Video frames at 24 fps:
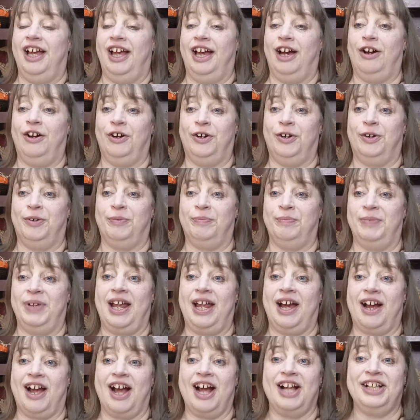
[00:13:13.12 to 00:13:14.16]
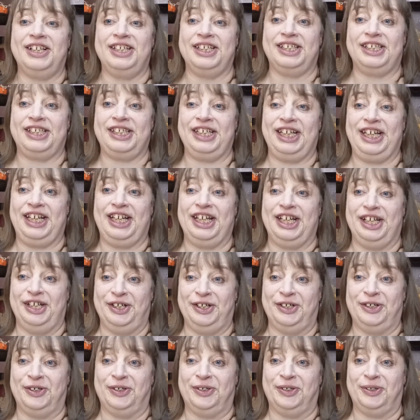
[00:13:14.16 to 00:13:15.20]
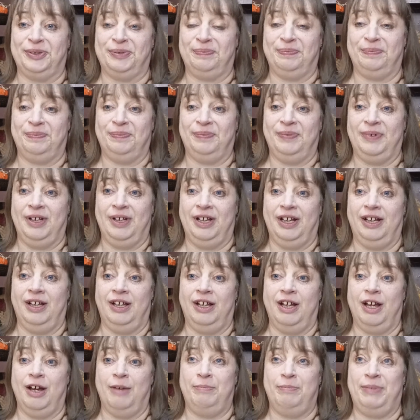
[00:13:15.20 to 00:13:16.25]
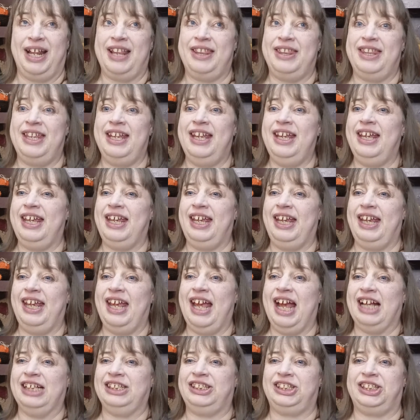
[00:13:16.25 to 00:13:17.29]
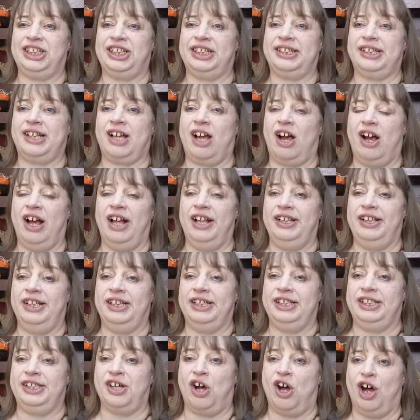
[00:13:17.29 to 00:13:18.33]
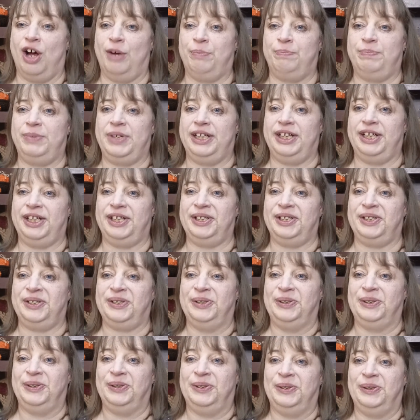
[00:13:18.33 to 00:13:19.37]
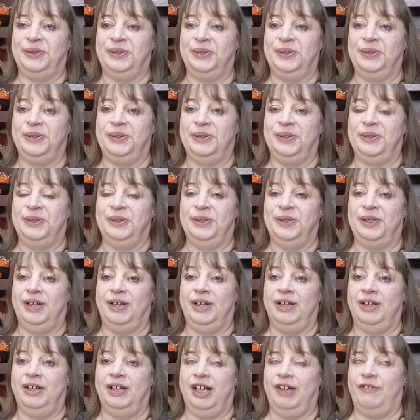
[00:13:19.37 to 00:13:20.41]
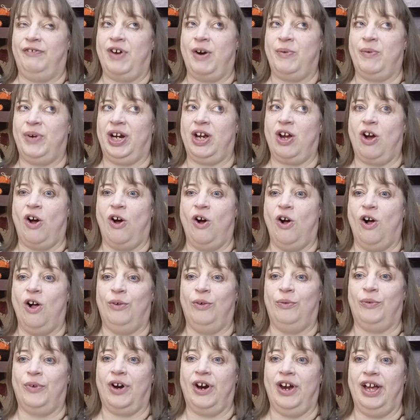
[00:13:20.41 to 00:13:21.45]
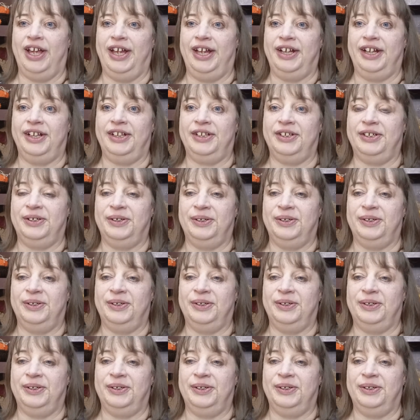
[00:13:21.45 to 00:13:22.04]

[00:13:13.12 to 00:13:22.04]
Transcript: And I got to see him. But I think he had just gotten adopted, if I recall right.